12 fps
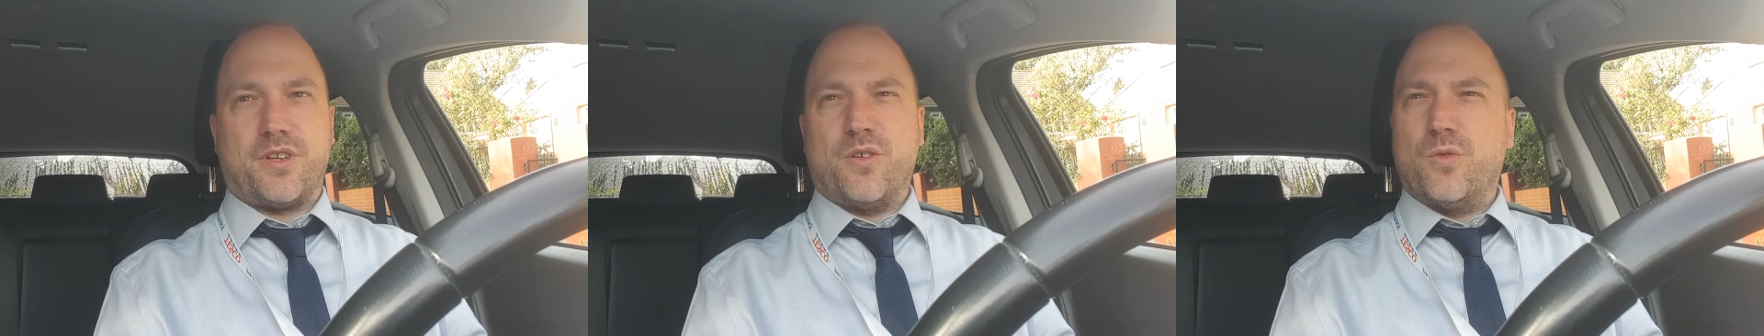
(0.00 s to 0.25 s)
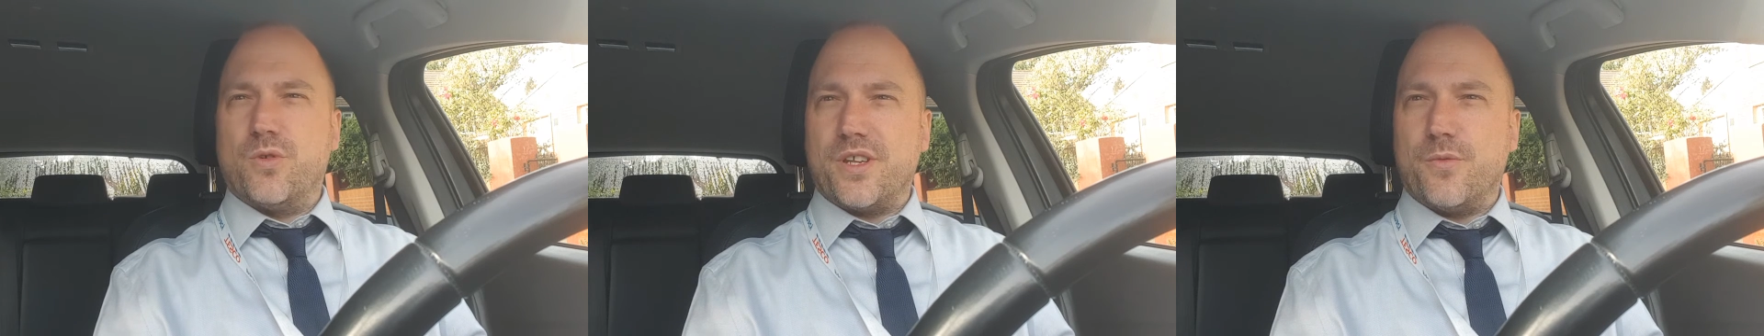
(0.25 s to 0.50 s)
And
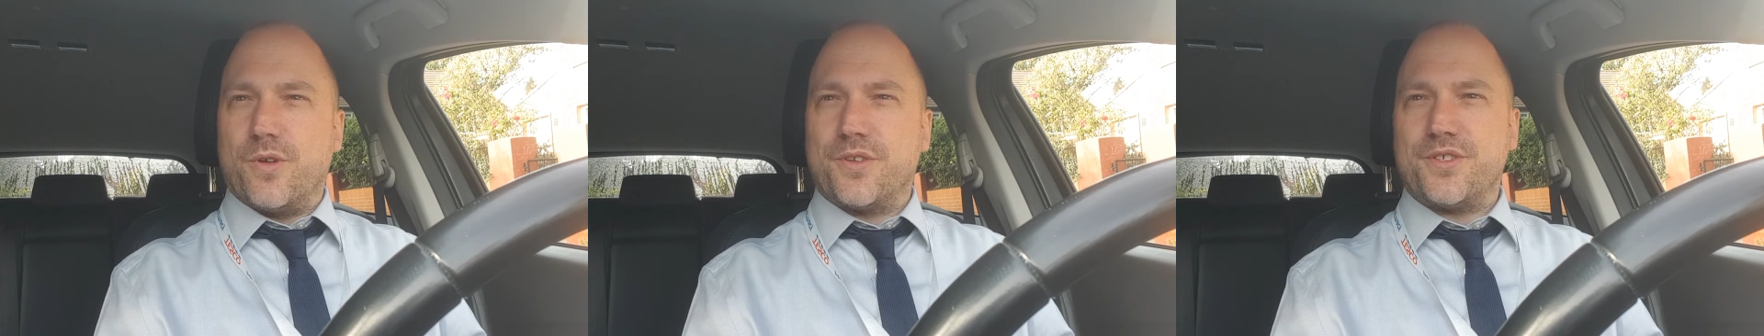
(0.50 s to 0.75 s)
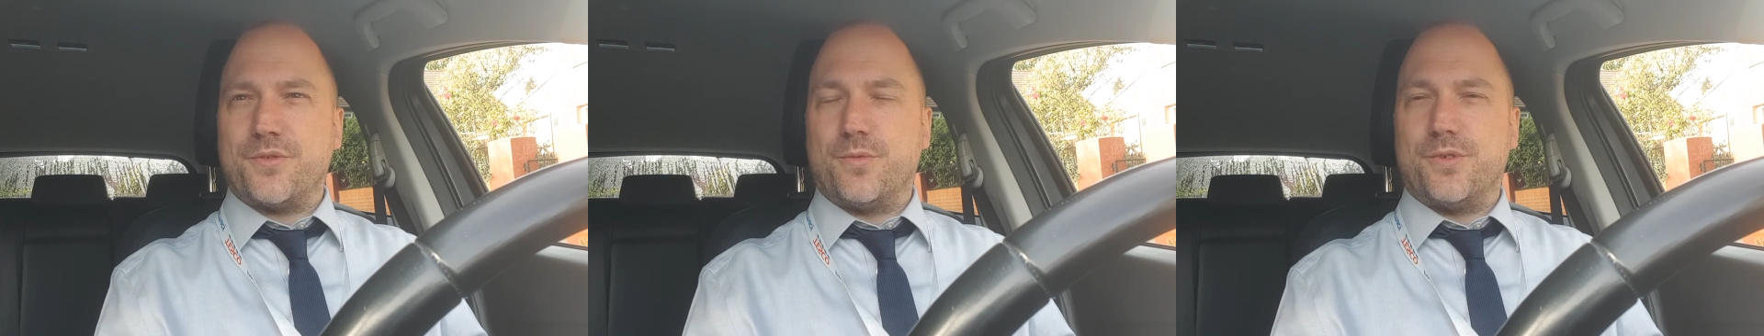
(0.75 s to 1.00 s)
all he
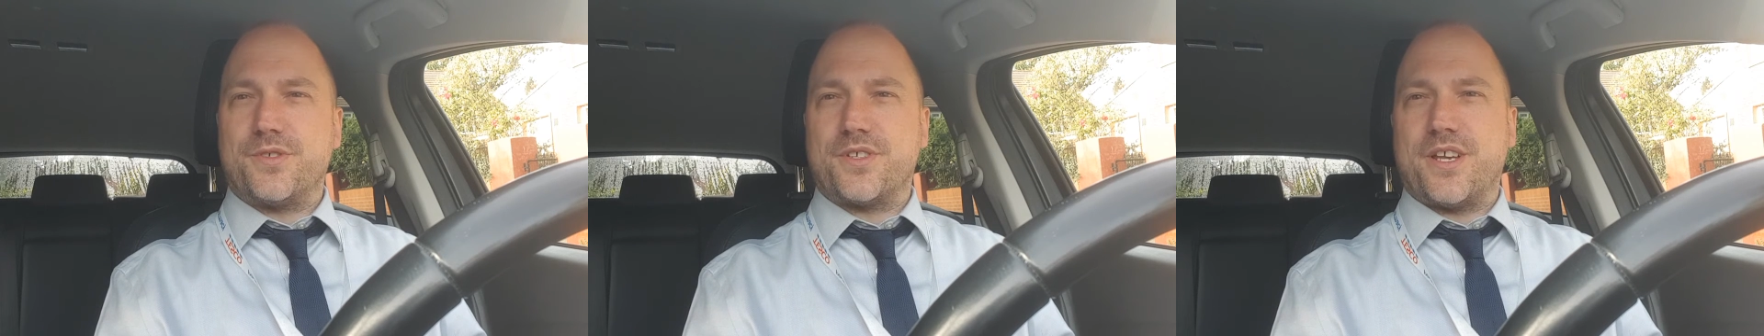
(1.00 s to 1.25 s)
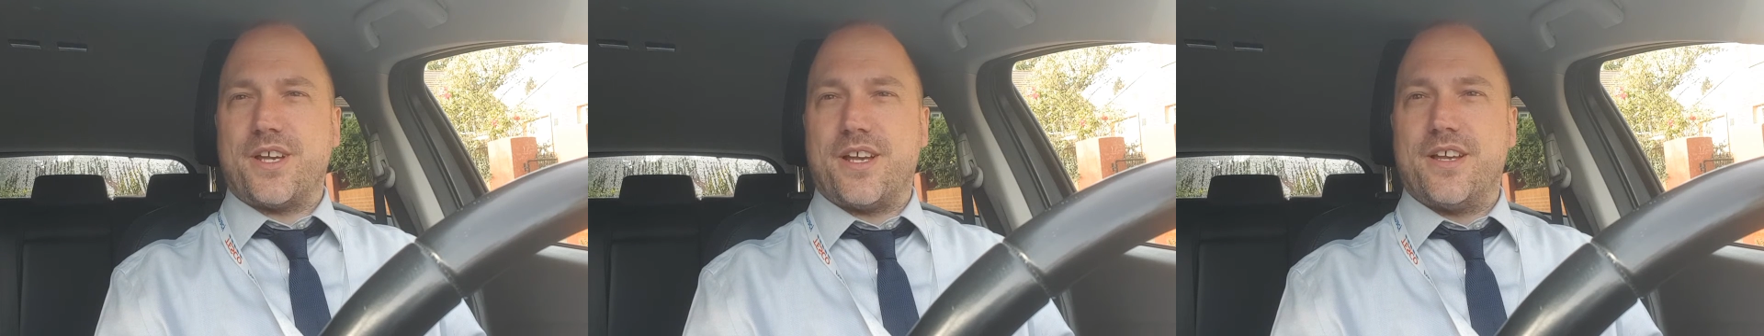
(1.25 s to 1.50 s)
wanted was
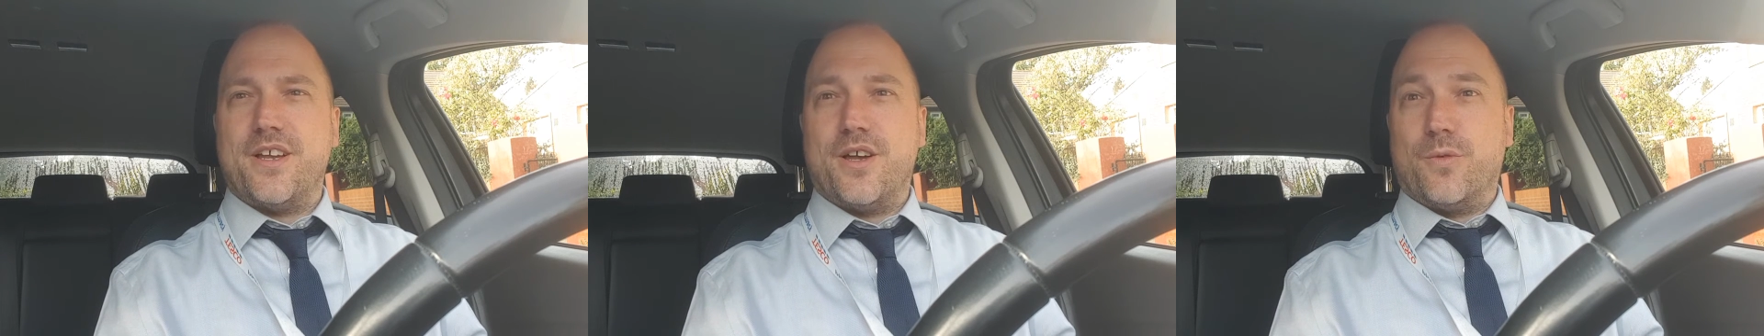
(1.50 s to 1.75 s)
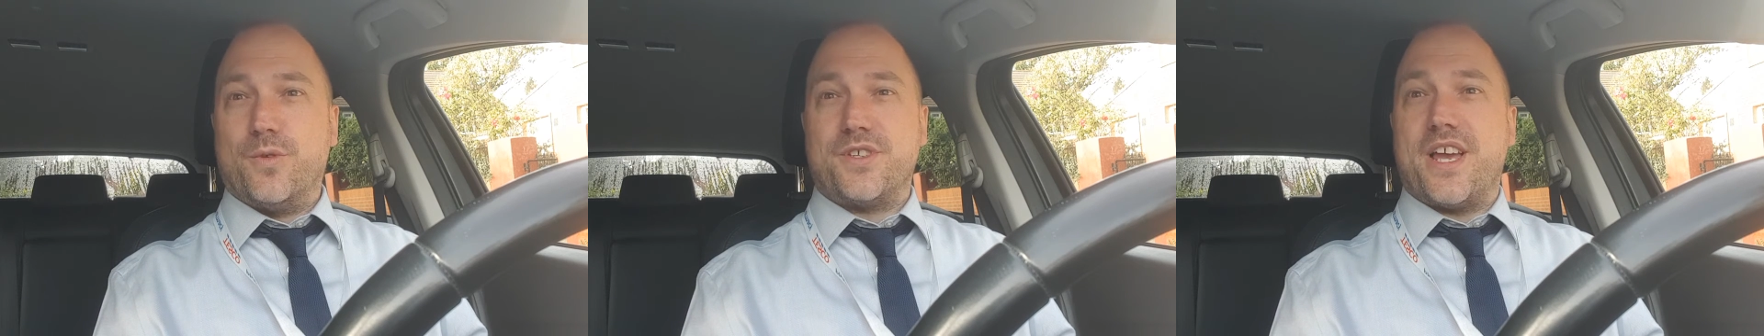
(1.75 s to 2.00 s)
a
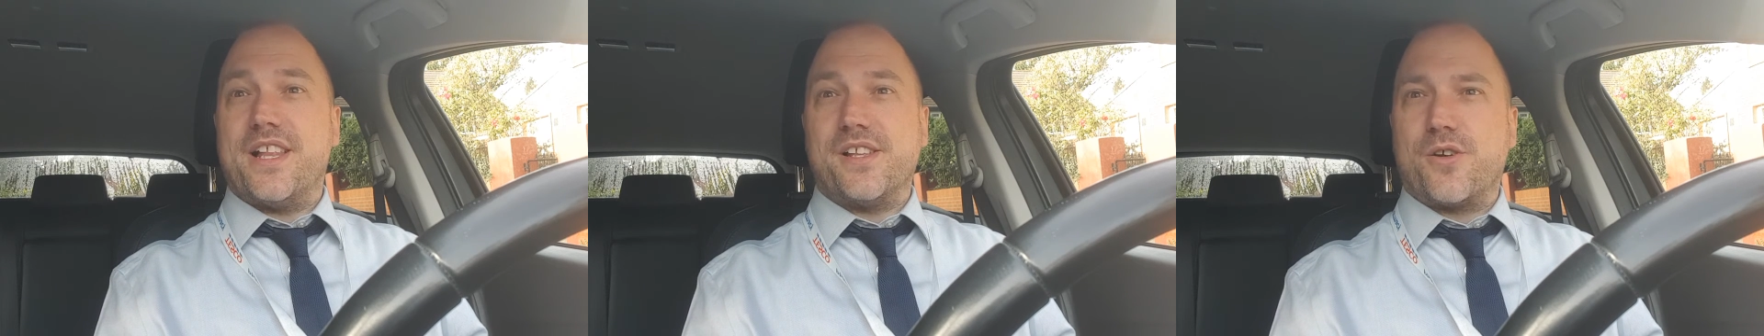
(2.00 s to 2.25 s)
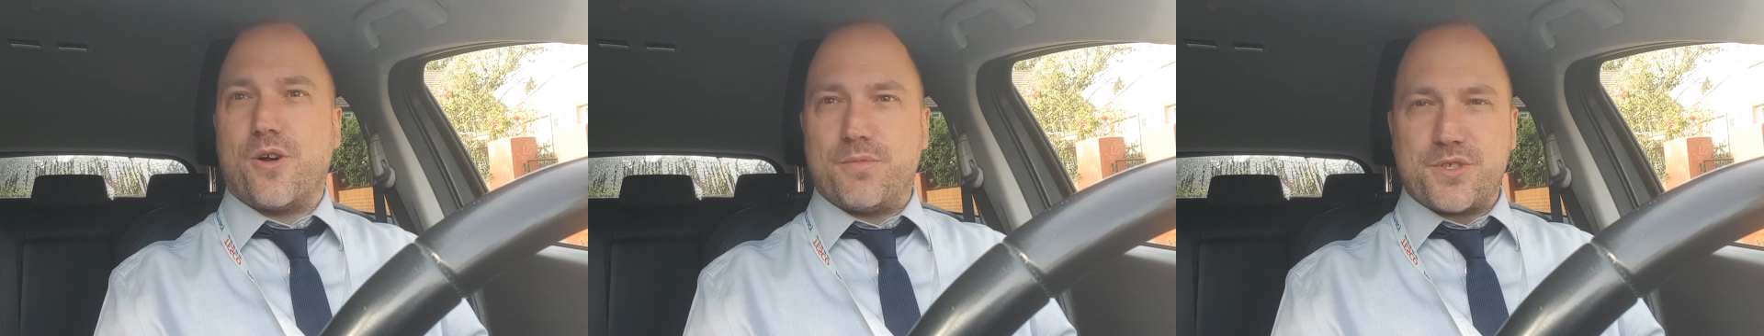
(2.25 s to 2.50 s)

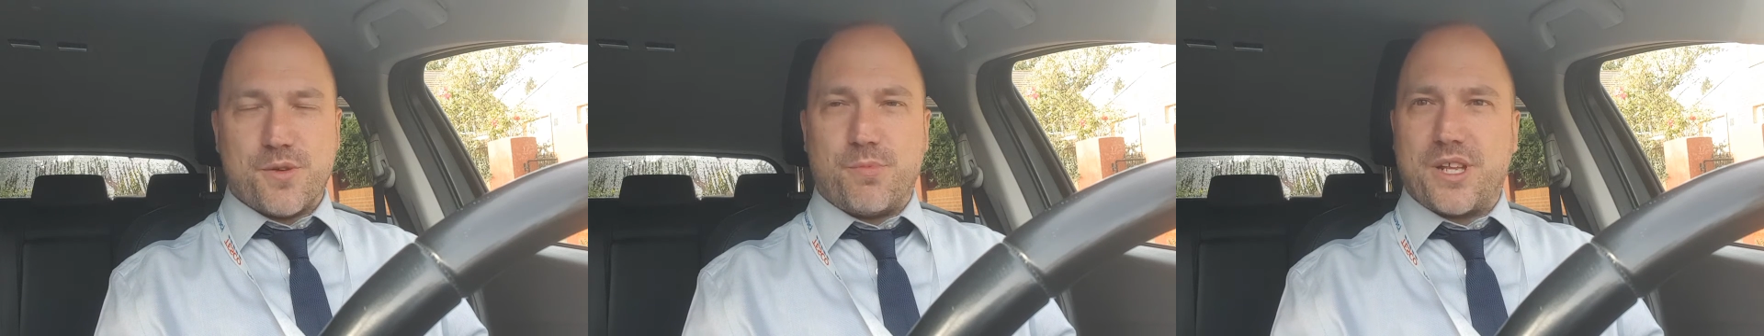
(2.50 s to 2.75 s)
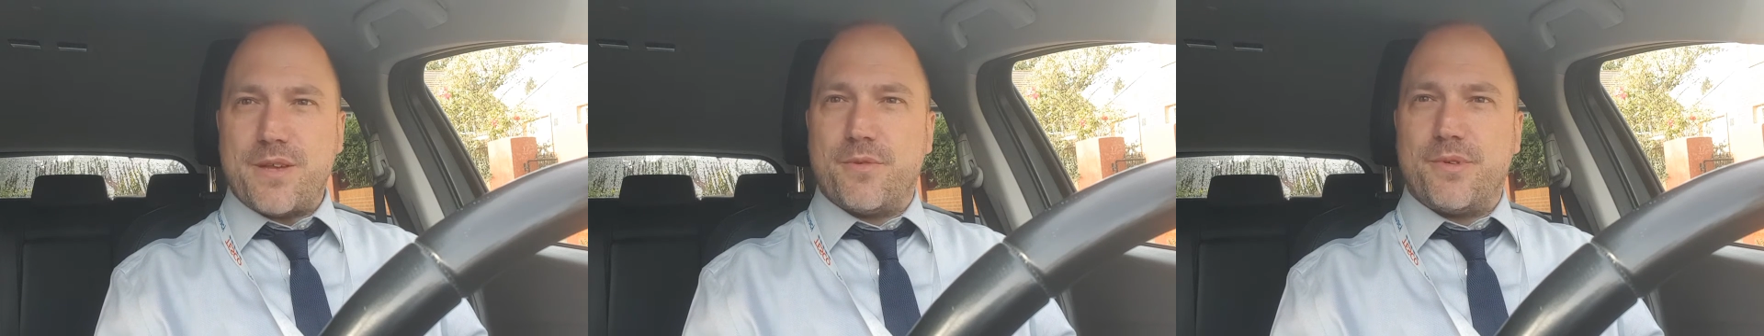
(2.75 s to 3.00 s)
helicopter,
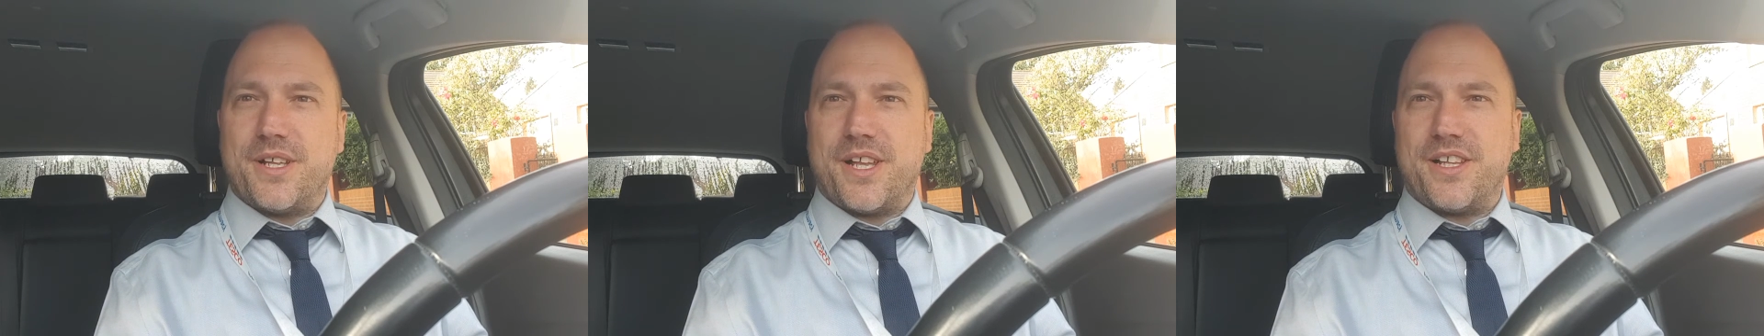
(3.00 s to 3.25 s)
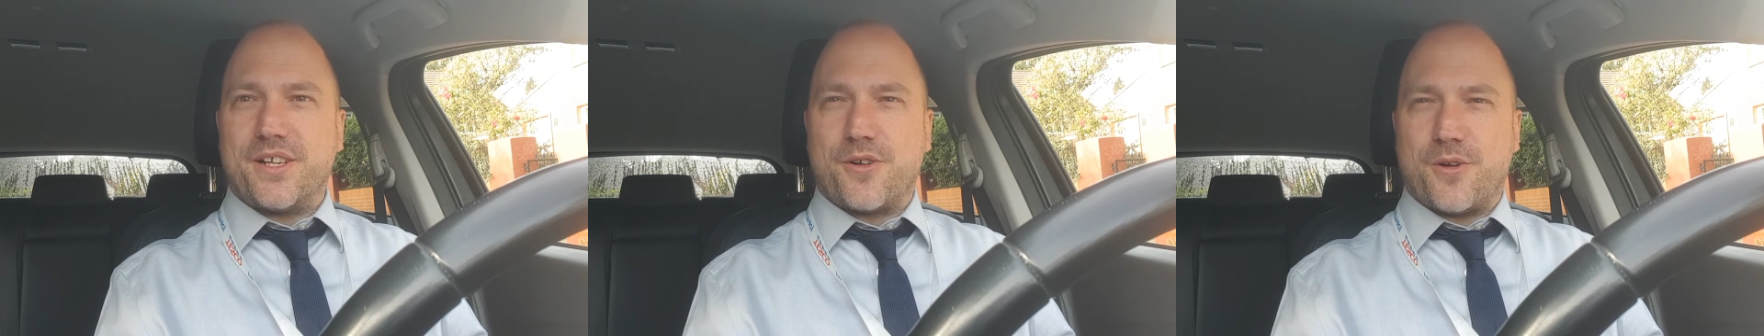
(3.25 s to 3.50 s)
Playmobil
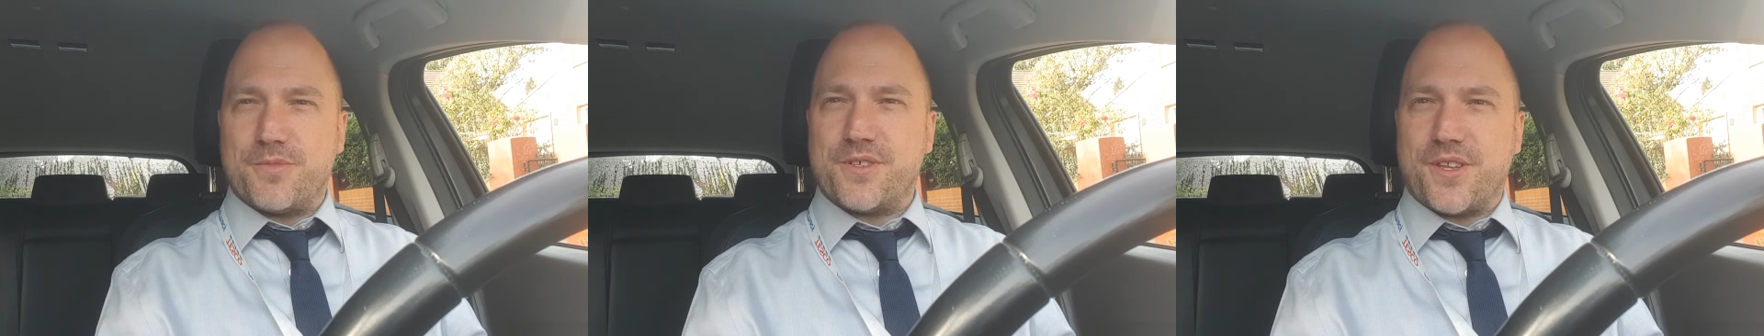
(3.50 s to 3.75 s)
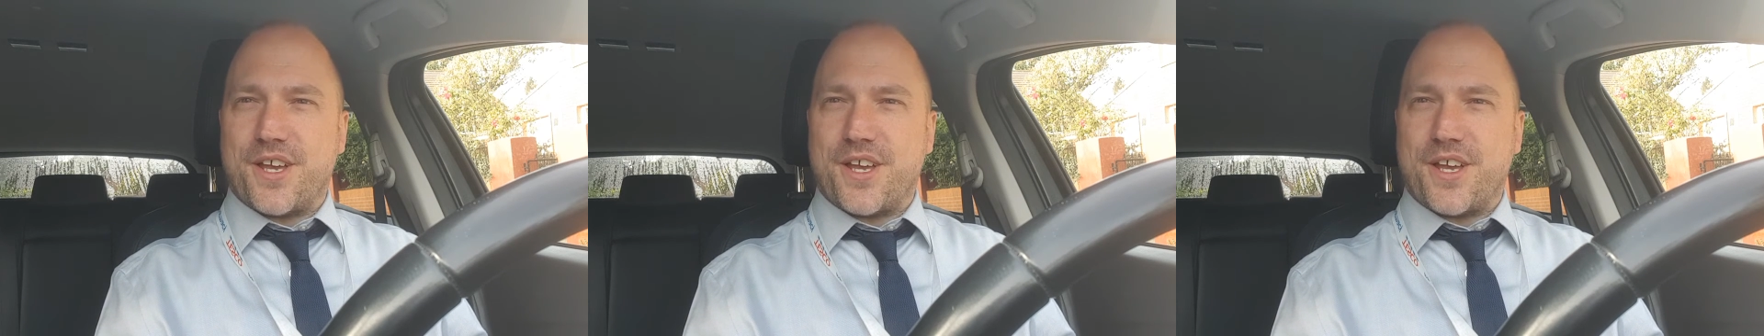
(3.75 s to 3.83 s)
helicopter.